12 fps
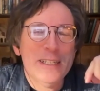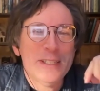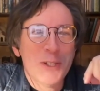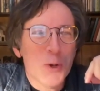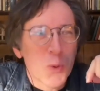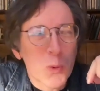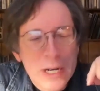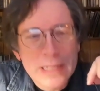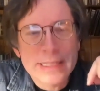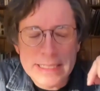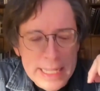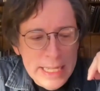So we're
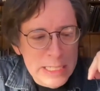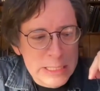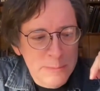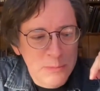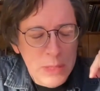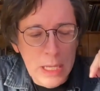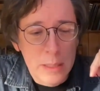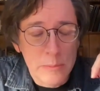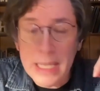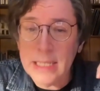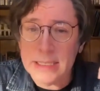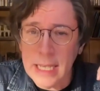on stage.
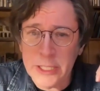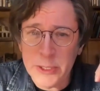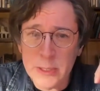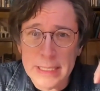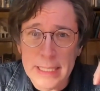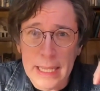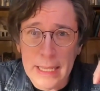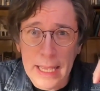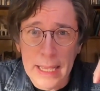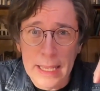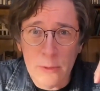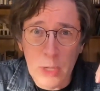It's actually,
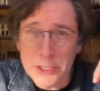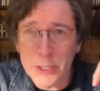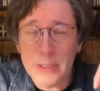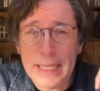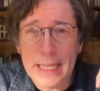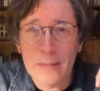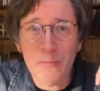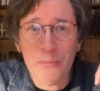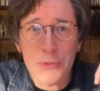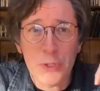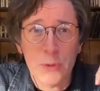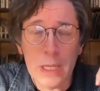Roger
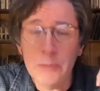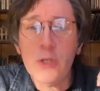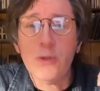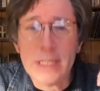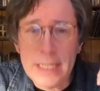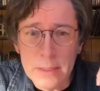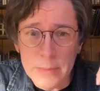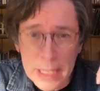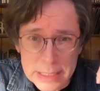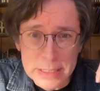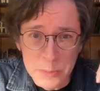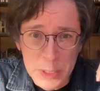came to a
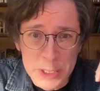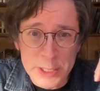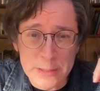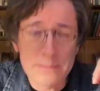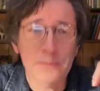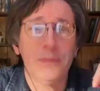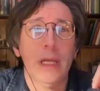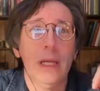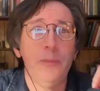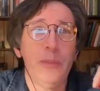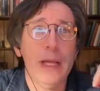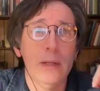museum exhibition
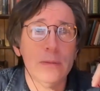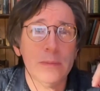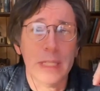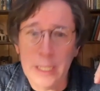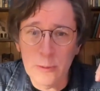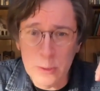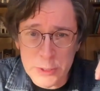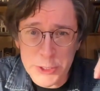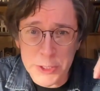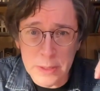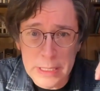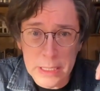about the
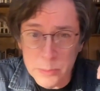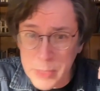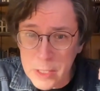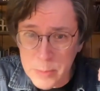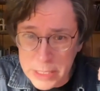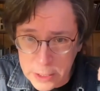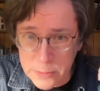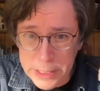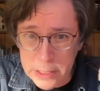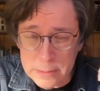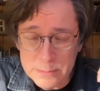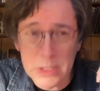hero's journey and about my
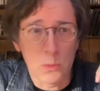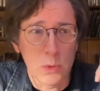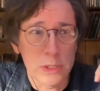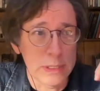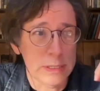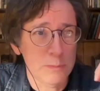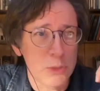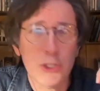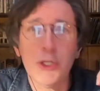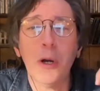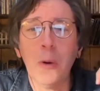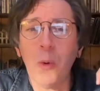career. It was
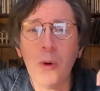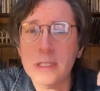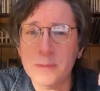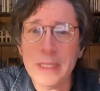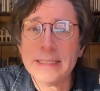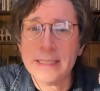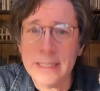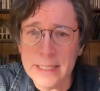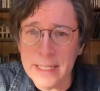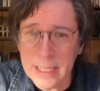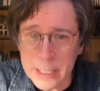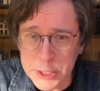Star Wars meets
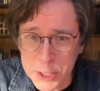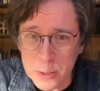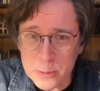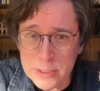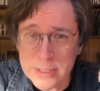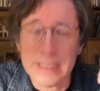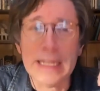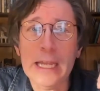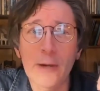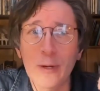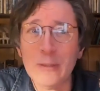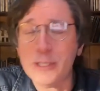Indiana Jones, the
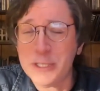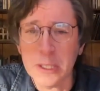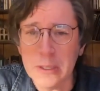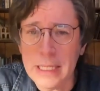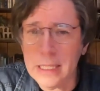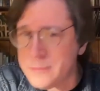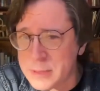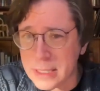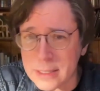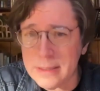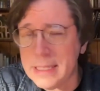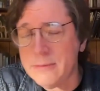hero's journey of
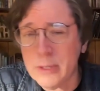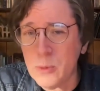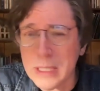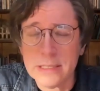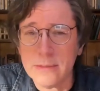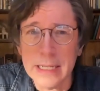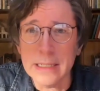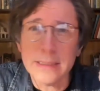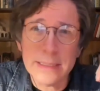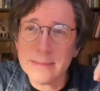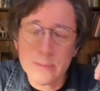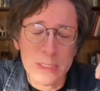Dr. David West
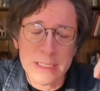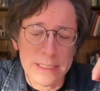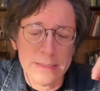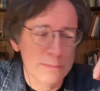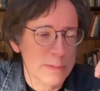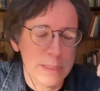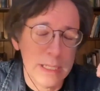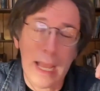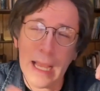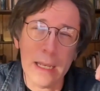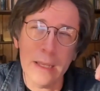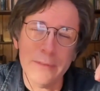Reynolds, which is,
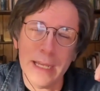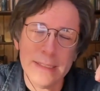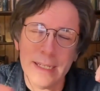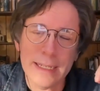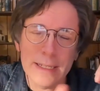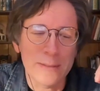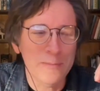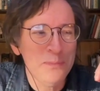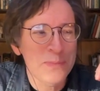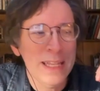I love that title.